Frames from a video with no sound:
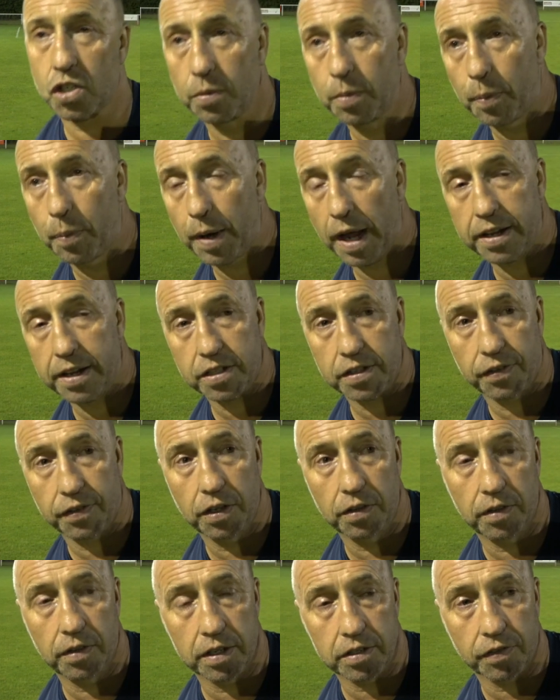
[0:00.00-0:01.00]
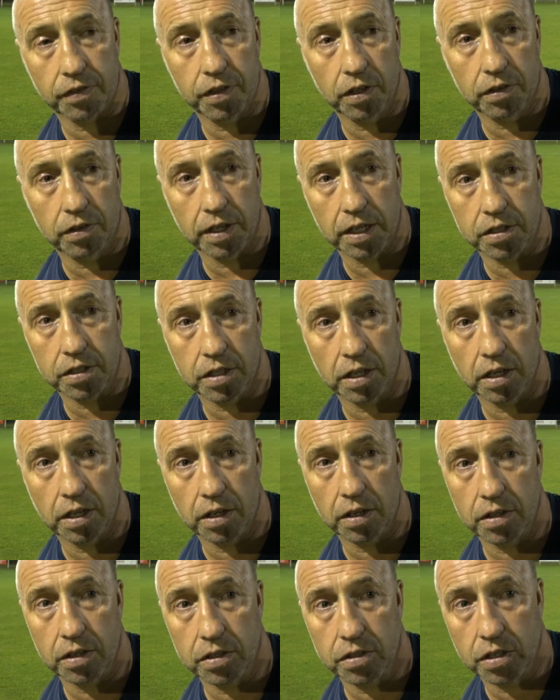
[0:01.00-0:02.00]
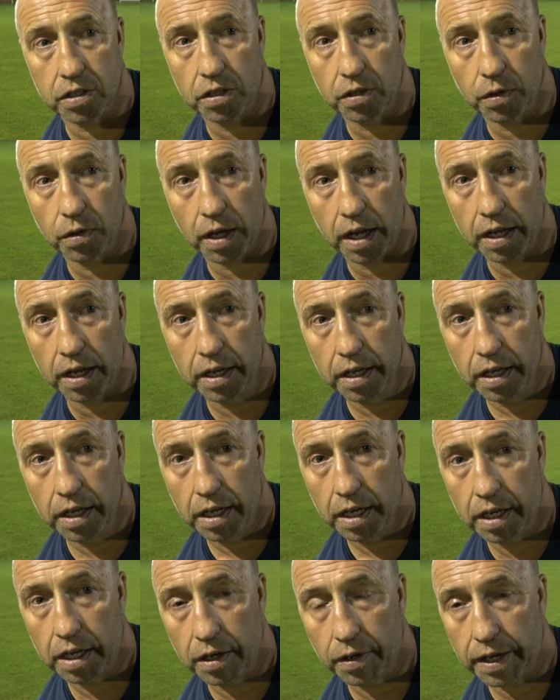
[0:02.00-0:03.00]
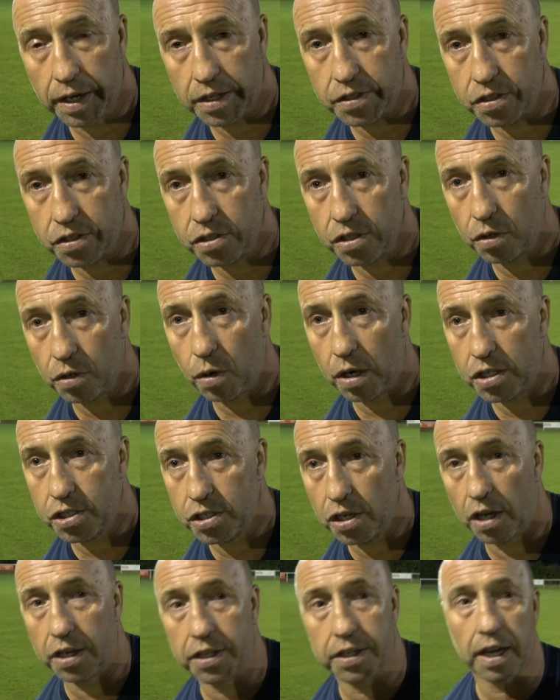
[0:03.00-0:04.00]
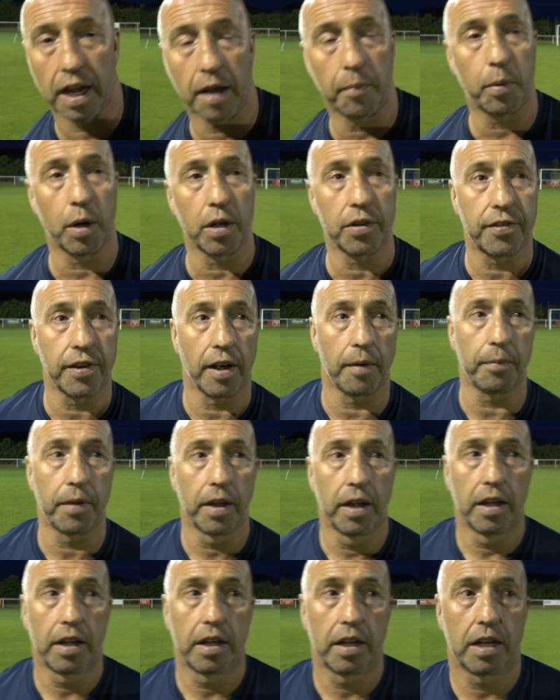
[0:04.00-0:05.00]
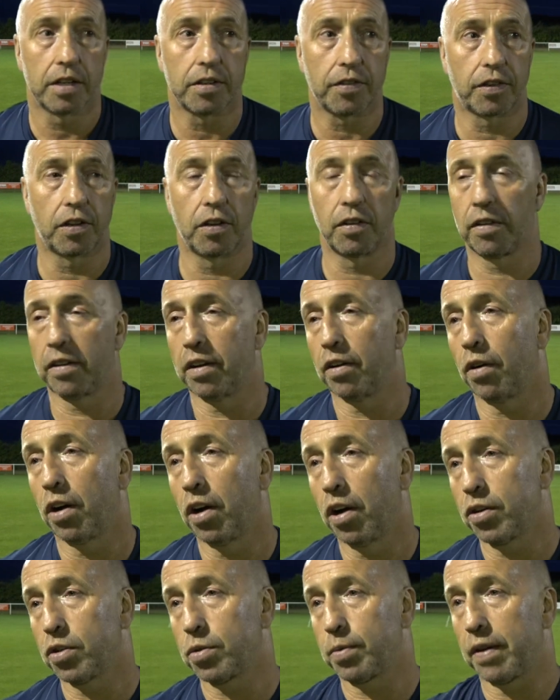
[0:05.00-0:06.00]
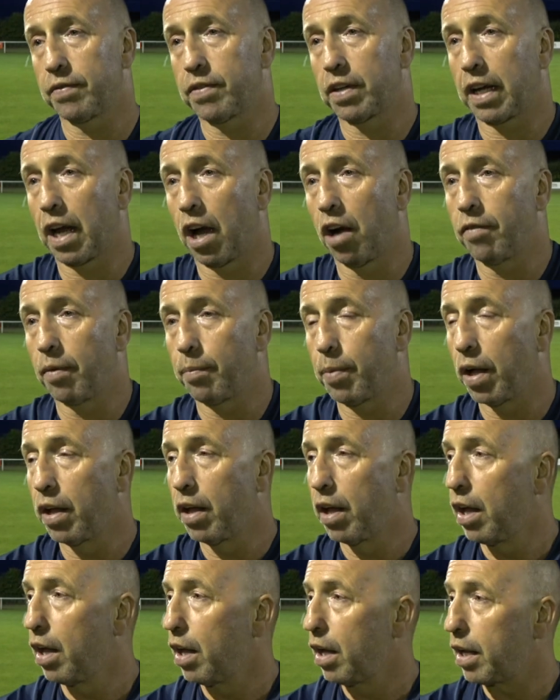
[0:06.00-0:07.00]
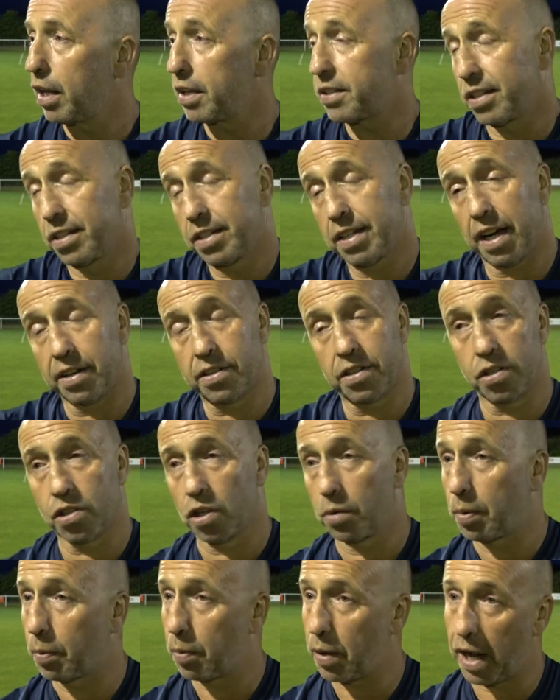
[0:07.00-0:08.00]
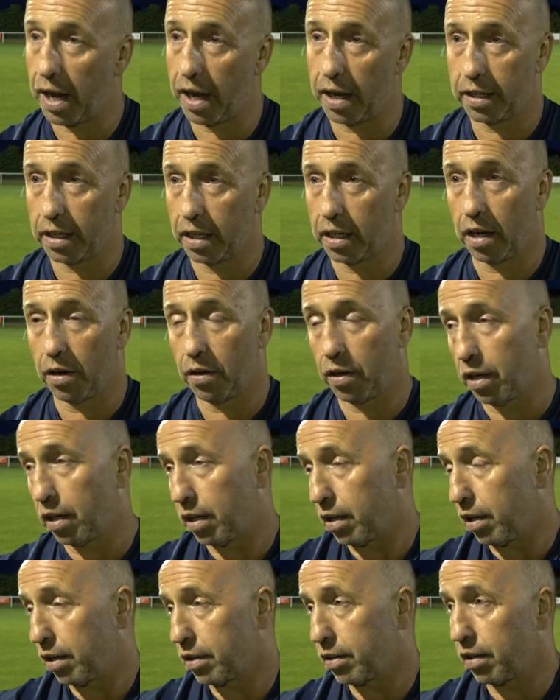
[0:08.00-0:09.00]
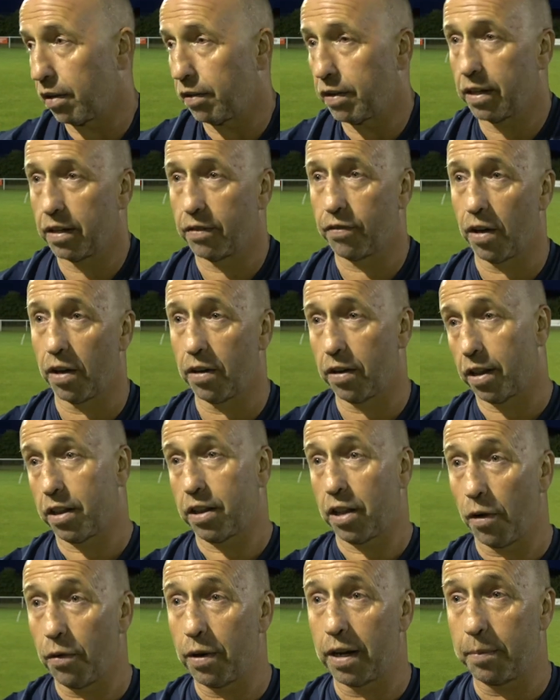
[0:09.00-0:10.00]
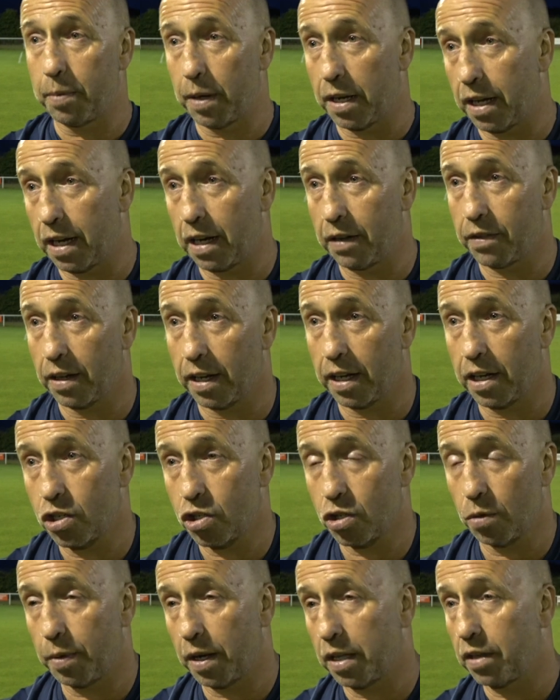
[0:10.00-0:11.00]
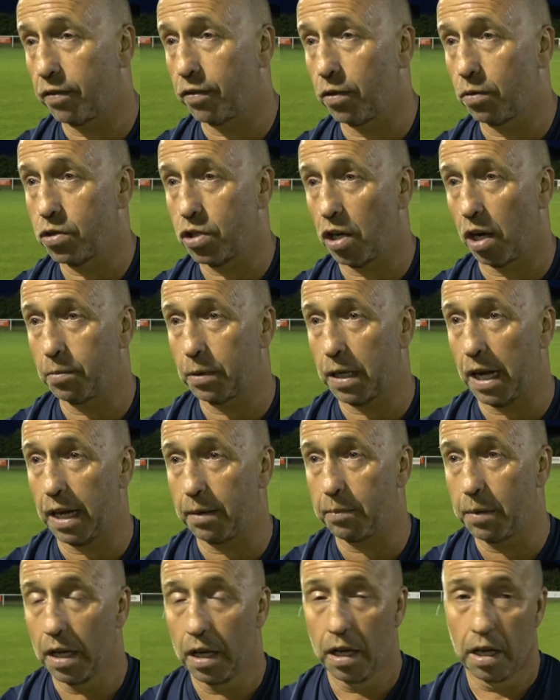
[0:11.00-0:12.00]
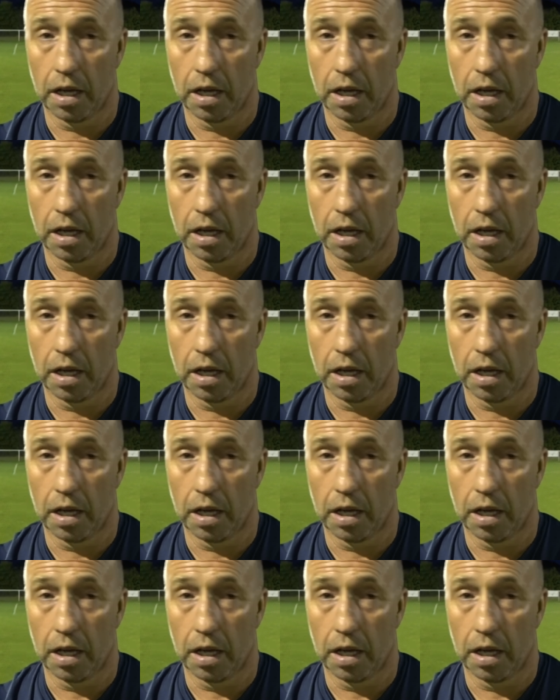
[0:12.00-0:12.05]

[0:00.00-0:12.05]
Yeah, super player. There's a few things to you know, he hasn't quite signed yet, but there's a few little hurdles we have to get over. But listen, Zach's a super player, you know, and I thoroughly believe that he should be in the full-time game.